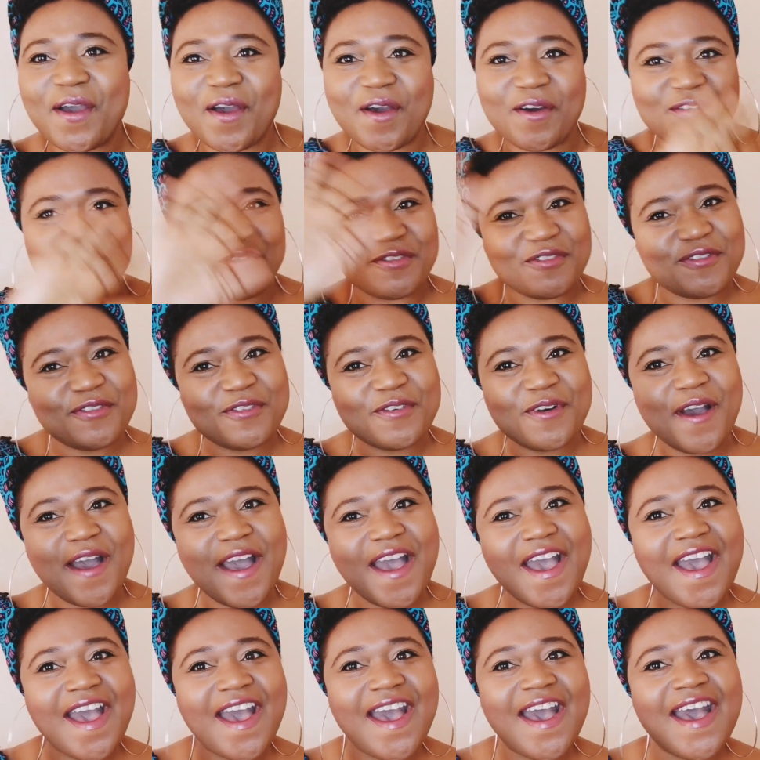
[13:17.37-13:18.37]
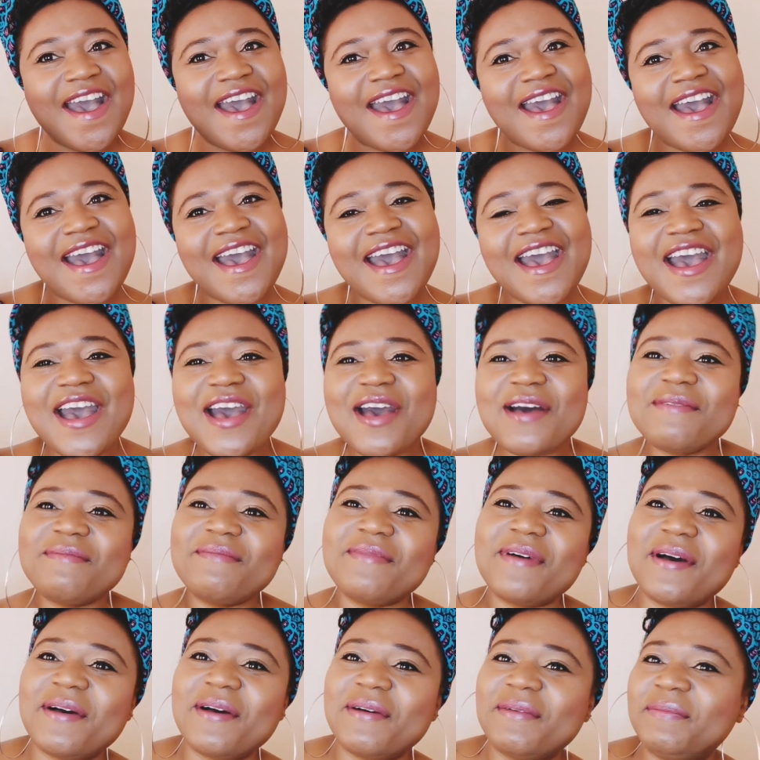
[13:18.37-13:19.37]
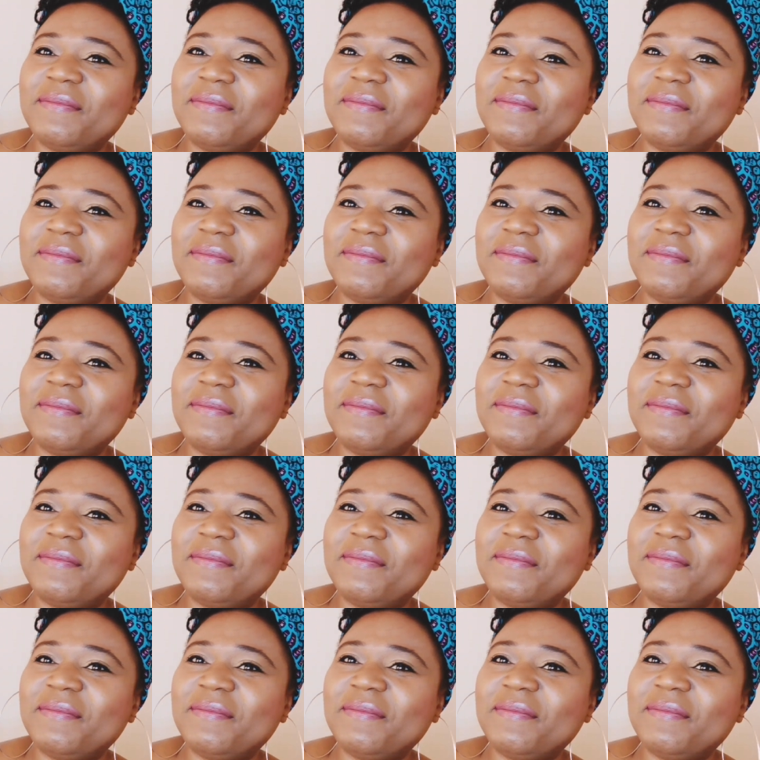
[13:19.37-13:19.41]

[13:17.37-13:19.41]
au revoir, bye